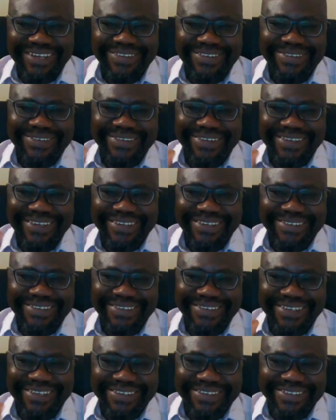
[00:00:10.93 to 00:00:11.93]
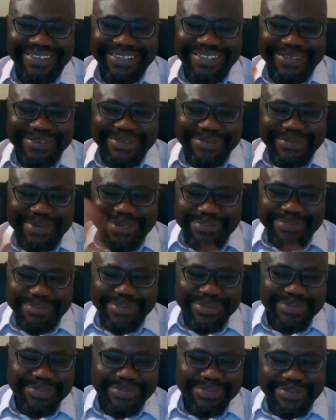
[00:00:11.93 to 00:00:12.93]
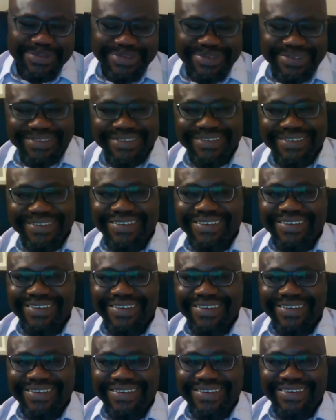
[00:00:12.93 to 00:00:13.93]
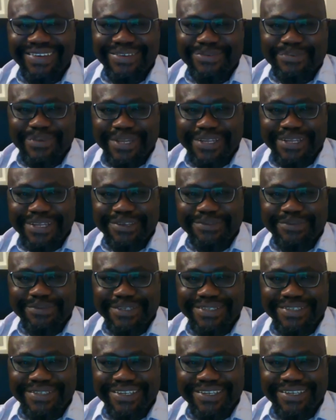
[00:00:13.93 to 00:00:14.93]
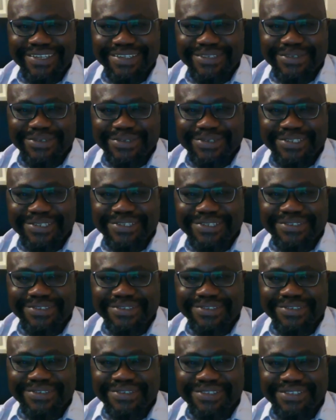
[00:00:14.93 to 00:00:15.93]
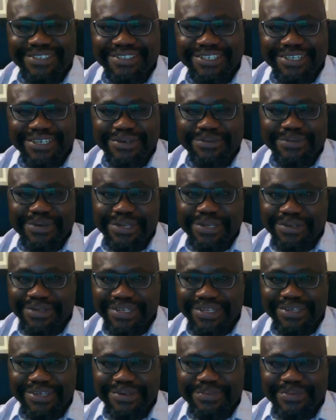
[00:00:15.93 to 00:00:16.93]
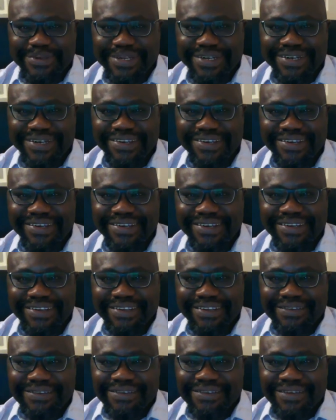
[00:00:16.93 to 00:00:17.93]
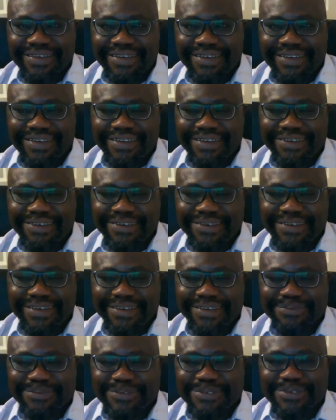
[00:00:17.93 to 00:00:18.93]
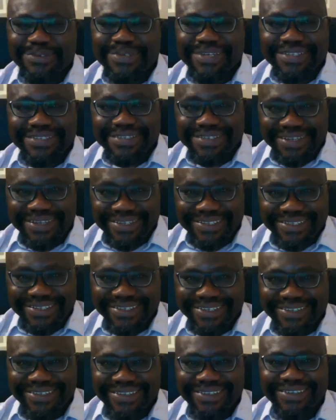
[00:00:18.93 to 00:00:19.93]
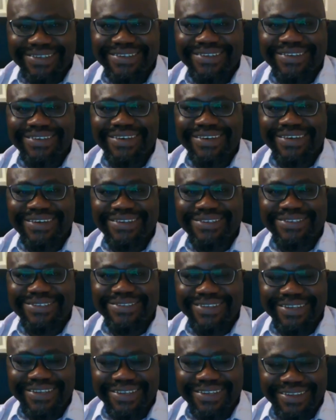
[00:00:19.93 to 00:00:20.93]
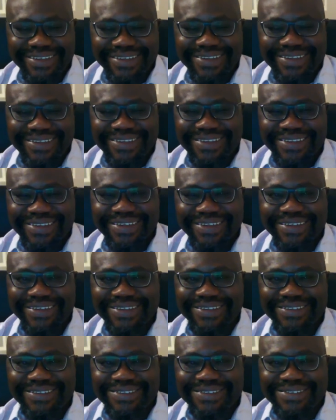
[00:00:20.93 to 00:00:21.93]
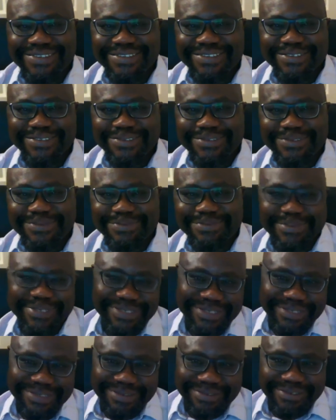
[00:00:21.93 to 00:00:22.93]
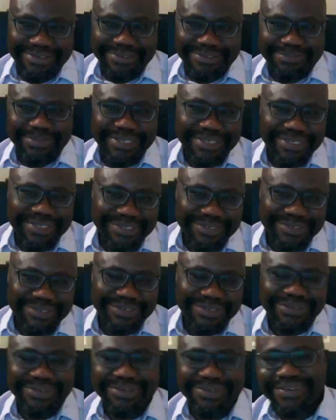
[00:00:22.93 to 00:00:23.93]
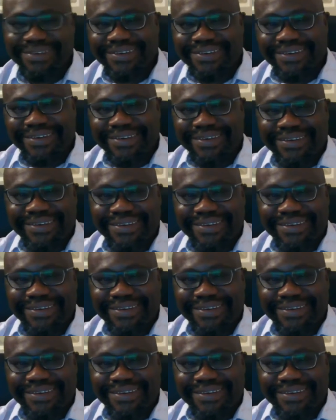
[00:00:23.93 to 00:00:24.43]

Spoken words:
Hello, my people. My name is Dr. Jacob Ayodele Omodara. I'm so excited today to be speaking to you.